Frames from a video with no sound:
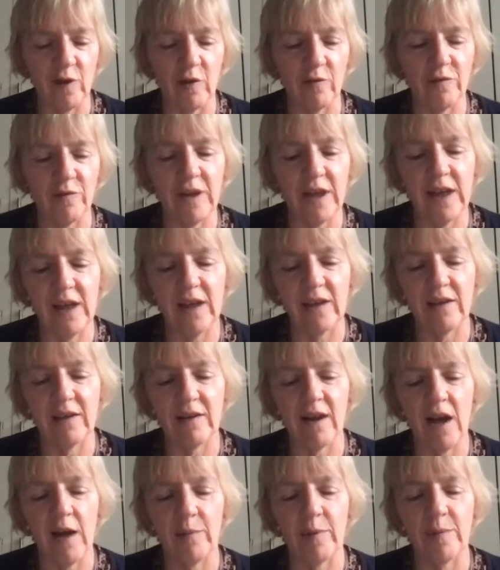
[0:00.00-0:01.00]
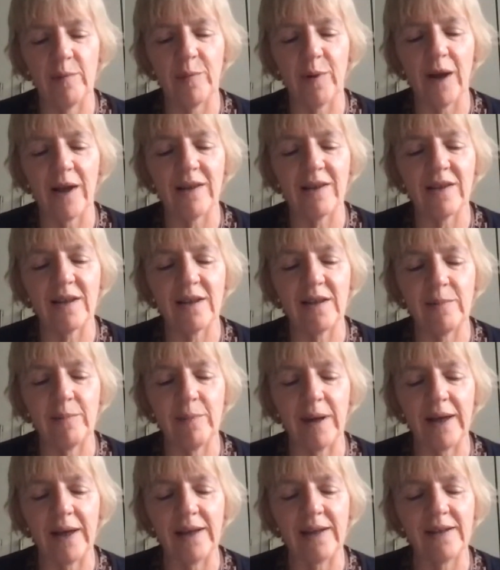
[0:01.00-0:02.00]
of the carbon pricing
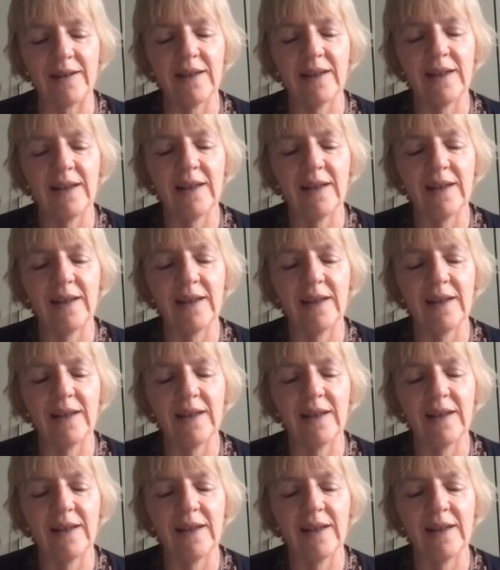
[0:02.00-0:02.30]
debate